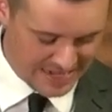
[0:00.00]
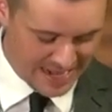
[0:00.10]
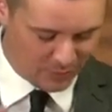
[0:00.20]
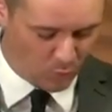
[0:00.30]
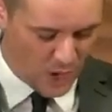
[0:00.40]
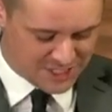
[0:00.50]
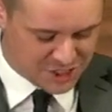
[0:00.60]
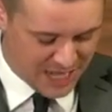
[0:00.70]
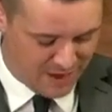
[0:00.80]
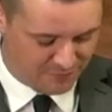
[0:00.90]
and how to
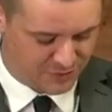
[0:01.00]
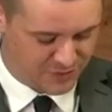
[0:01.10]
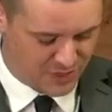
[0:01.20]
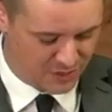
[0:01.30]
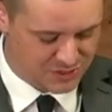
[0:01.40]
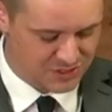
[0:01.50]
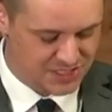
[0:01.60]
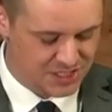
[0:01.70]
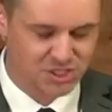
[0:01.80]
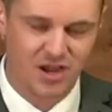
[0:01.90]
watch out for those
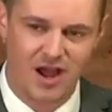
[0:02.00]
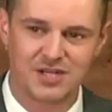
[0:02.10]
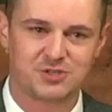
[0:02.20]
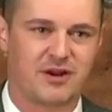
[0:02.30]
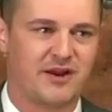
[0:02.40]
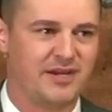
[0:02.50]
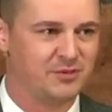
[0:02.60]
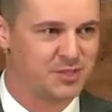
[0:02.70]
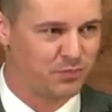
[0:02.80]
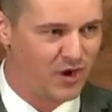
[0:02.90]
who teach contrary
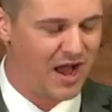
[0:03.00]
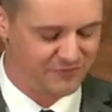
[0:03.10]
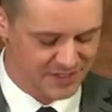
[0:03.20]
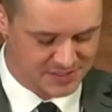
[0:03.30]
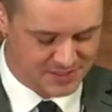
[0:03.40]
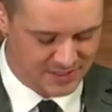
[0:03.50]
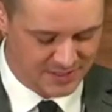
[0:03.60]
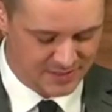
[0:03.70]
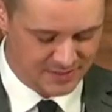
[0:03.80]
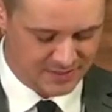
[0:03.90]
to his prophets
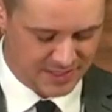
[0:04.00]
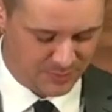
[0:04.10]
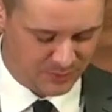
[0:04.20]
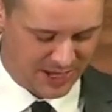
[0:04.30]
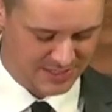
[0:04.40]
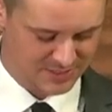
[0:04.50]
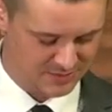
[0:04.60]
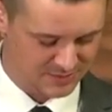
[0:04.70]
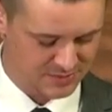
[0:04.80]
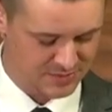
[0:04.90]
and
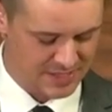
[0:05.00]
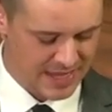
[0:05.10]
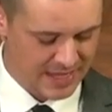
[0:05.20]
apostles.